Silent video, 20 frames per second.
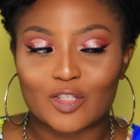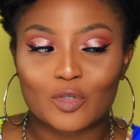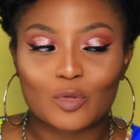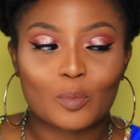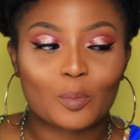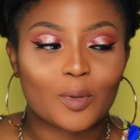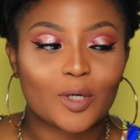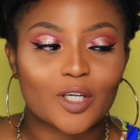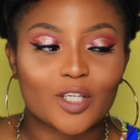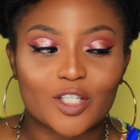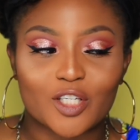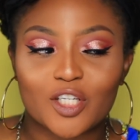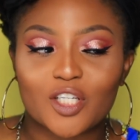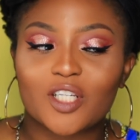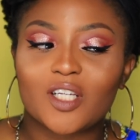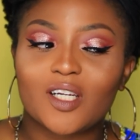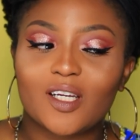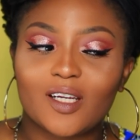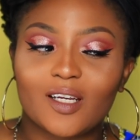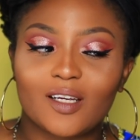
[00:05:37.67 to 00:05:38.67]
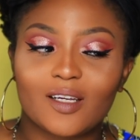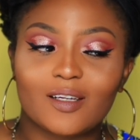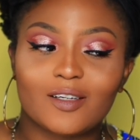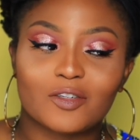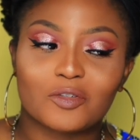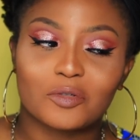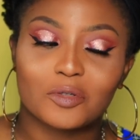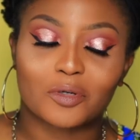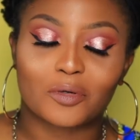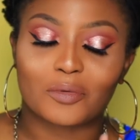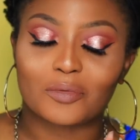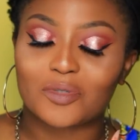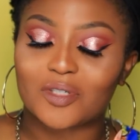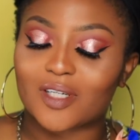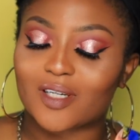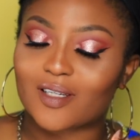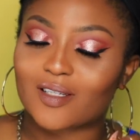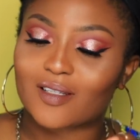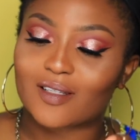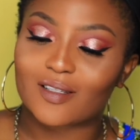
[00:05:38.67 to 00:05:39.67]
too pushy, you know,
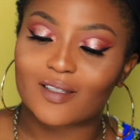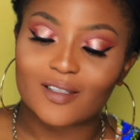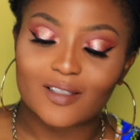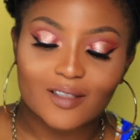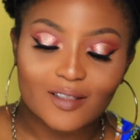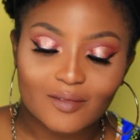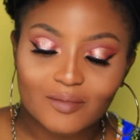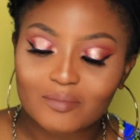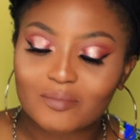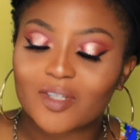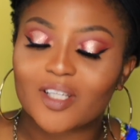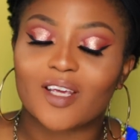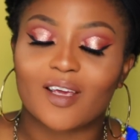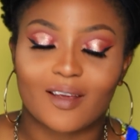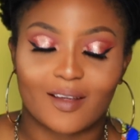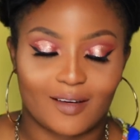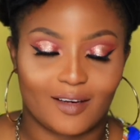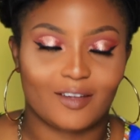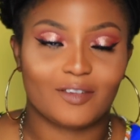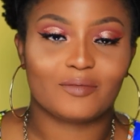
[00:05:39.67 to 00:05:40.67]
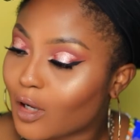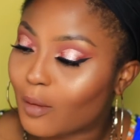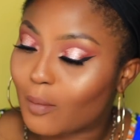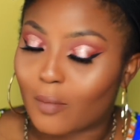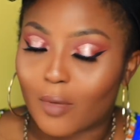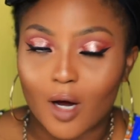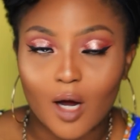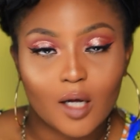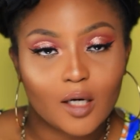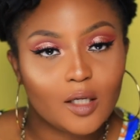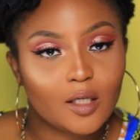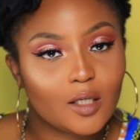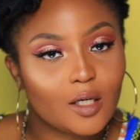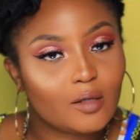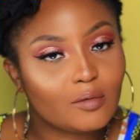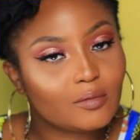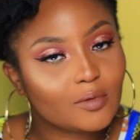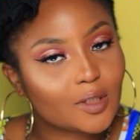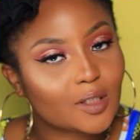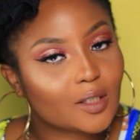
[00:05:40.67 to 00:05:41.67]
just kicking it. Body
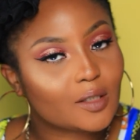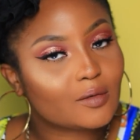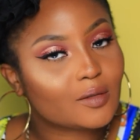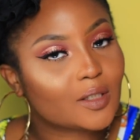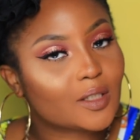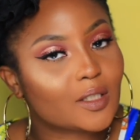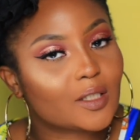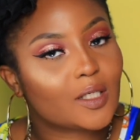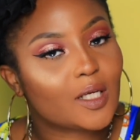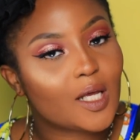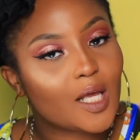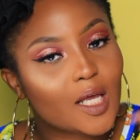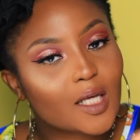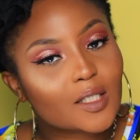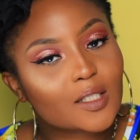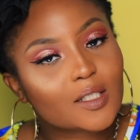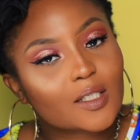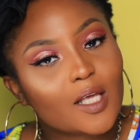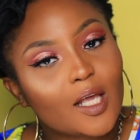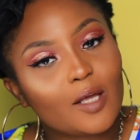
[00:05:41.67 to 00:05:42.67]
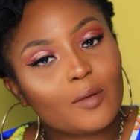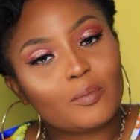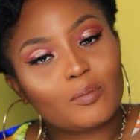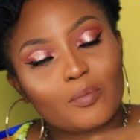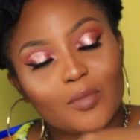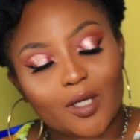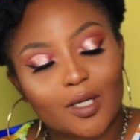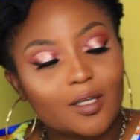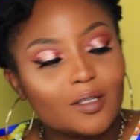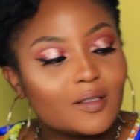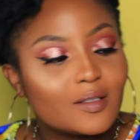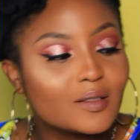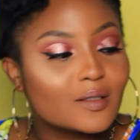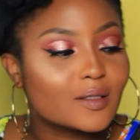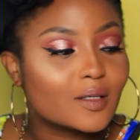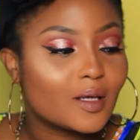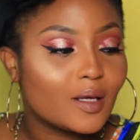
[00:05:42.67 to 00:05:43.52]
out down to the escape beat, just